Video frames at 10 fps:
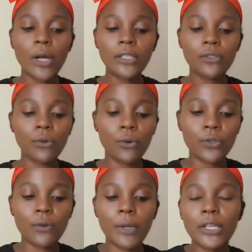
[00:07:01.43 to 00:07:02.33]
want to
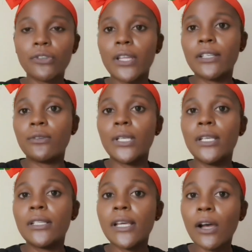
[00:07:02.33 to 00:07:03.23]
also make sure that you
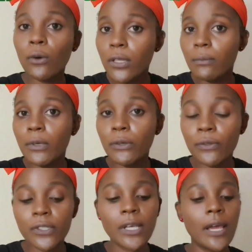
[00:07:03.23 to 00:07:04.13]
eat healthy
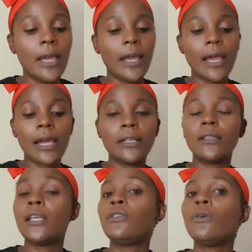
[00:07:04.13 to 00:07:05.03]
meals,
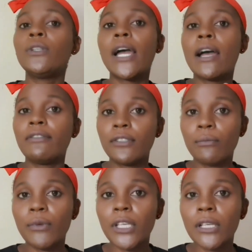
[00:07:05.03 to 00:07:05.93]
and they don't have to
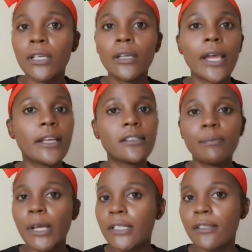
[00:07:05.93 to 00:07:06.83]
be
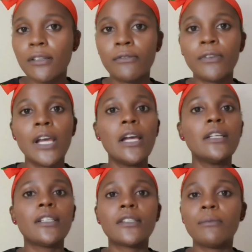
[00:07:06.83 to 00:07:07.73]
expensive.
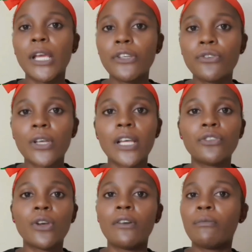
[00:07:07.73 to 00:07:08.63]
Just make sure
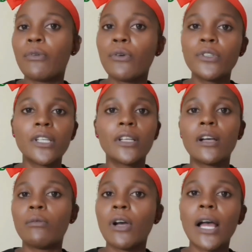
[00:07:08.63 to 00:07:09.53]
that you have protein,
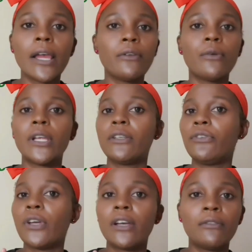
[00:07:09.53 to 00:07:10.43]
carbohydrate,
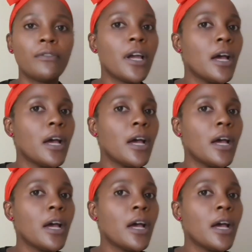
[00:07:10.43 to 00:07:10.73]
you have